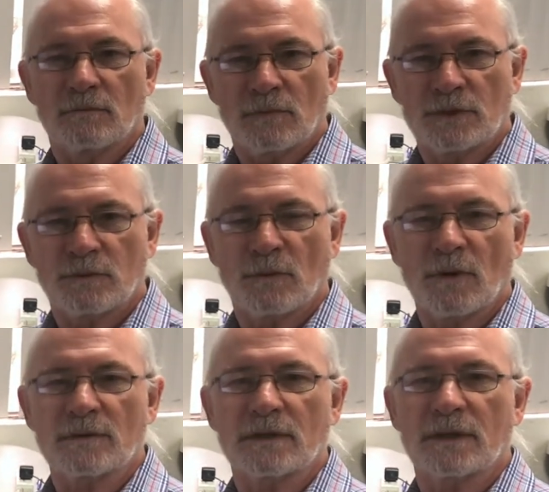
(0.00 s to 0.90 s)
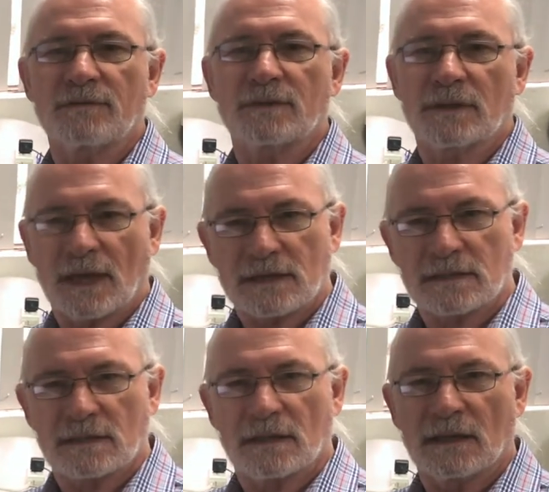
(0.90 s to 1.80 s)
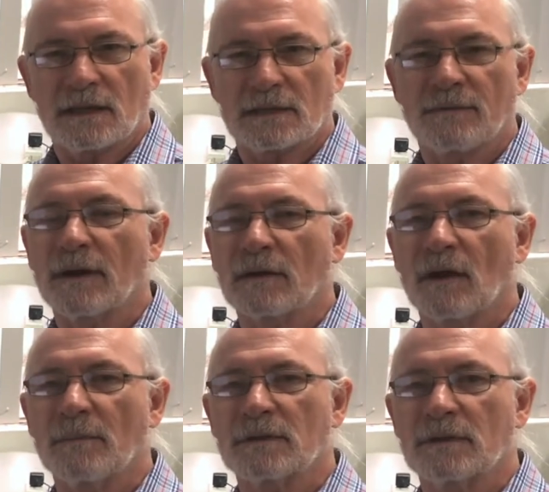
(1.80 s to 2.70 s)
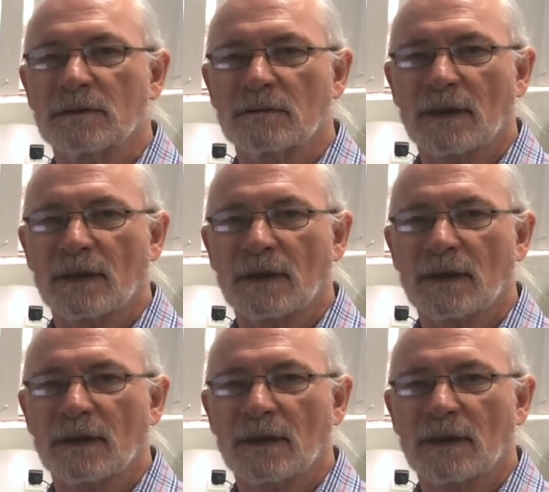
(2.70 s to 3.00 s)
which we want to give to guests. It's very common to do